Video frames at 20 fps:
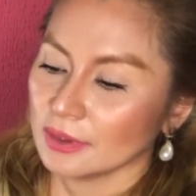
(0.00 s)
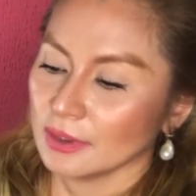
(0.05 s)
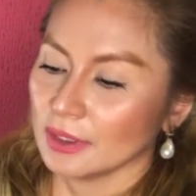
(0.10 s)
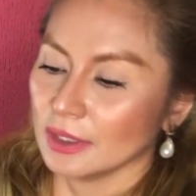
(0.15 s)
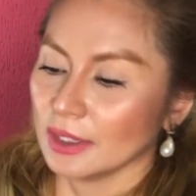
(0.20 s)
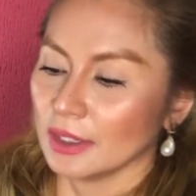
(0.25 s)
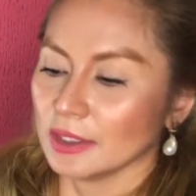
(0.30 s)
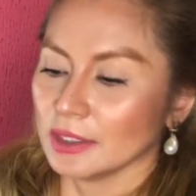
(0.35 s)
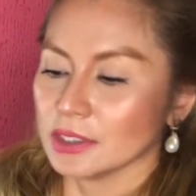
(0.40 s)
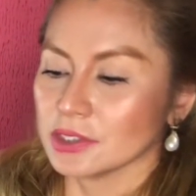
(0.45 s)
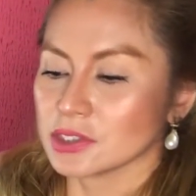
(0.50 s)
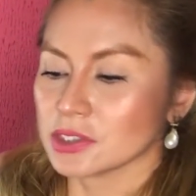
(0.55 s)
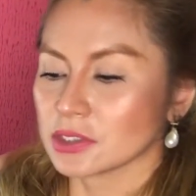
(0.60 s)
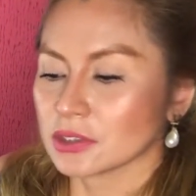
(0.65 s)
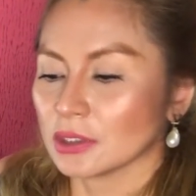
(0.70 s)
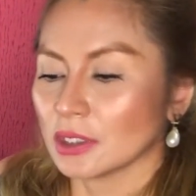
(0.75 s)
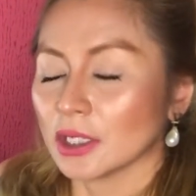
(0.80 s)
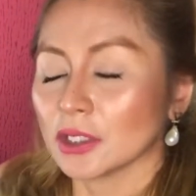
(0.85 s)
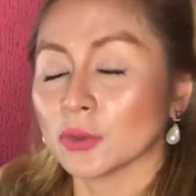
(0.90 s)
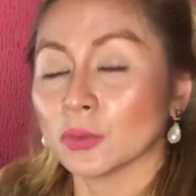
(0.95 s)
And then
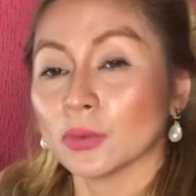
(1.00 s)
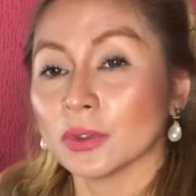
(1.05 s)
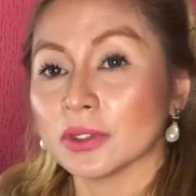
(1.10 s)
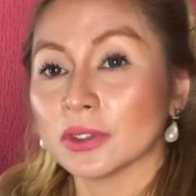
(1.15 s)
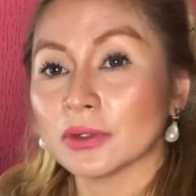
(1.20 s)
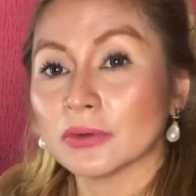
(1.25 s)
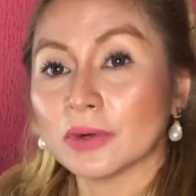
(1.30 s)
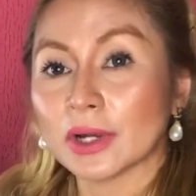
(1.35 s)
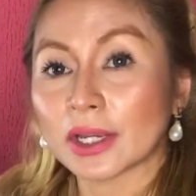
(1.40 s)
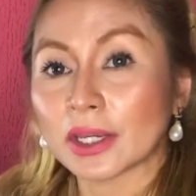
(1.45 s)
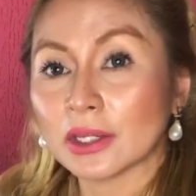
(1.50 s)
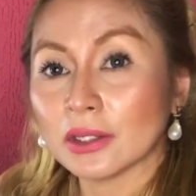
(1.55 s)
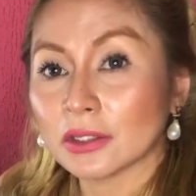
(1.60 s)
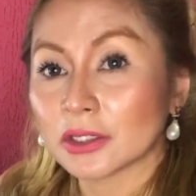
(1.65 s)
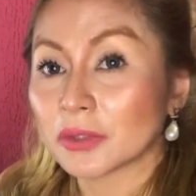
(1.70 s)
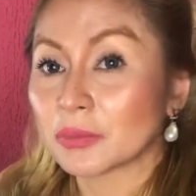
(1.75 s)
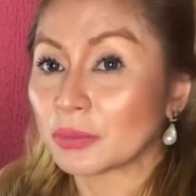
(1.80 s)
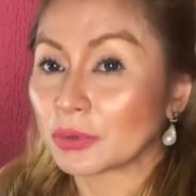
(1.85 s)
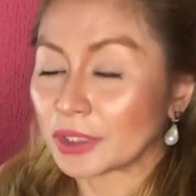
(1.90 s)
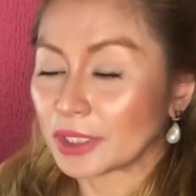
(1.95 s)
start with the regular
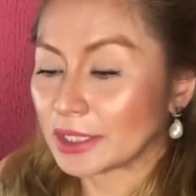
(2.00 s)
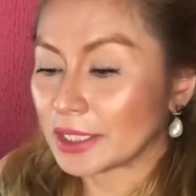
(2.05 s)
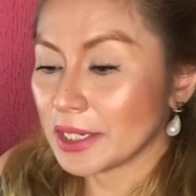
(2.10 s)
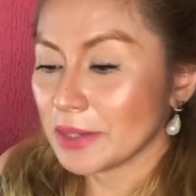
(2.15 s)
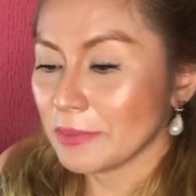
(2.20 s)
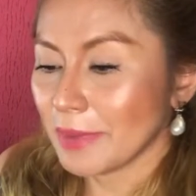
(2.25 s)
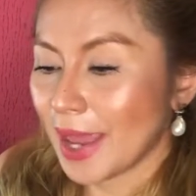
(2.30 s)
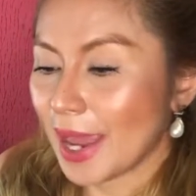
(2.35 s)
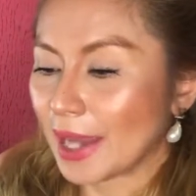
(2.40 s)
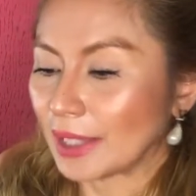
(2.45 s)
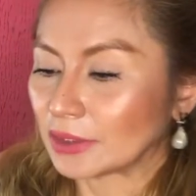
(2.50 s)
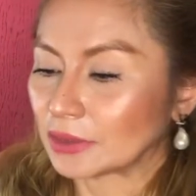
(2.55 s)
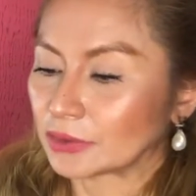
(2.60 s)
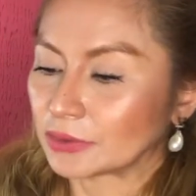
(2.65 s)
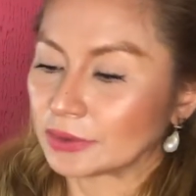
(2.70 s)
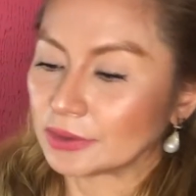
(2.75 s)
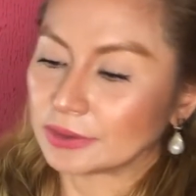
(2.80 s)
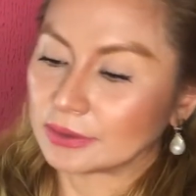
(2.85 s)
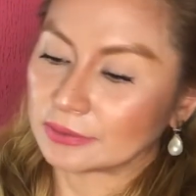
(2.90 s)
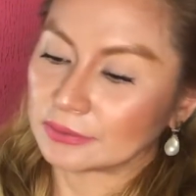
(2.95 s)
braiding
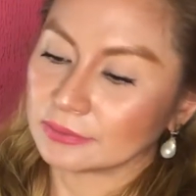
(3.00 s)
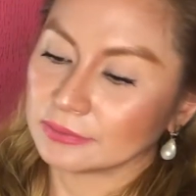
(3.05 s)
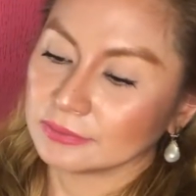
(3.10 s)
pattern.